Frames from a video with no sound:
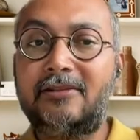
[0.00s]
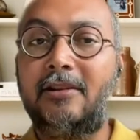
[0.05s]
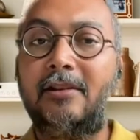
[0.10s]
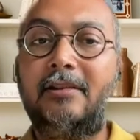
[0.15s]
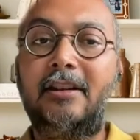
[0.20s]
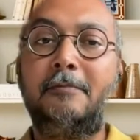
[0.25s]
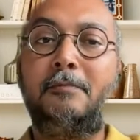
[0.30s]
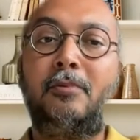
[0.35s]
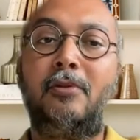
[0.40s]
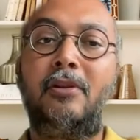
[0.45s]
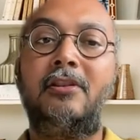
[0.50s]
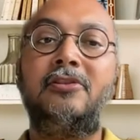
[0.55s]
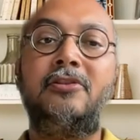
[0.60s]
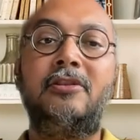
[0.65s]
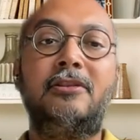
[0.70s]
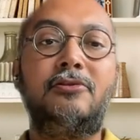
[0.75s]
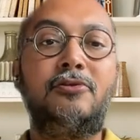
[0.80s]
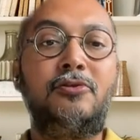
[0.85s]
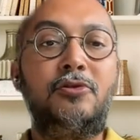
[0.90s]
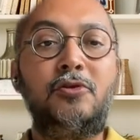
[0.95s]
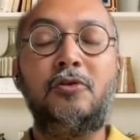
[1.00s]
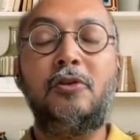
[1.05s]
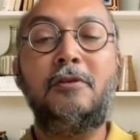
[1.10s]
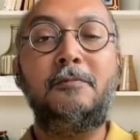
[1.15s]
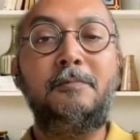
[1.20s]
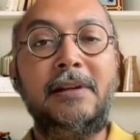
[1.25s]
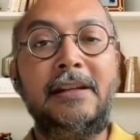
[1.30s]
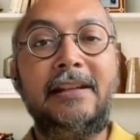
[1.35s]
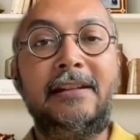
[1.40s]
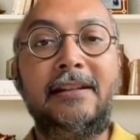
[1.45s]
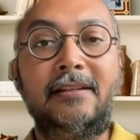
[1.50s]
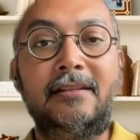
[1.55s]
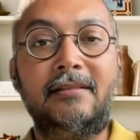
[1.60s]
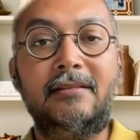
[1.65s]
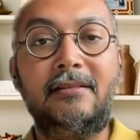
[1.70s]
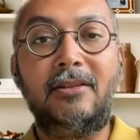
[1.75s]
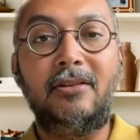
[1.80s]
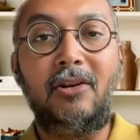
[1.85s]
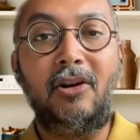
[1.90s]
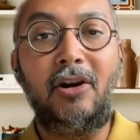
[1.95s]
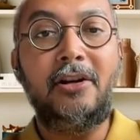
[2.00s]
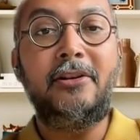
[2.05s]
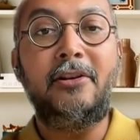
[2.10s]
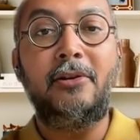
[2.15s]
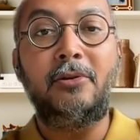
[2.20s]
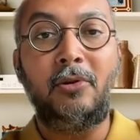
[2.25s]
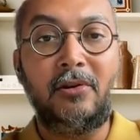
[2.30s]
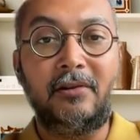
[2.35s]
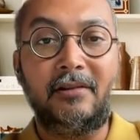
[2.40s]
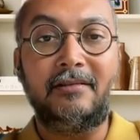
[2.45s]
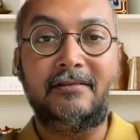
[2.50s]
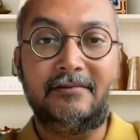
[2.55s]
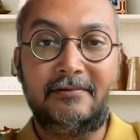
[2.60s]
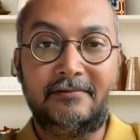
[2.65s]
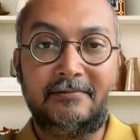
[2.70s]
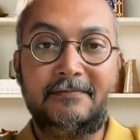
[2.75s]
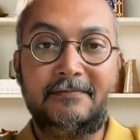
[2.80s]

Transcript: a certain portion should be on your own,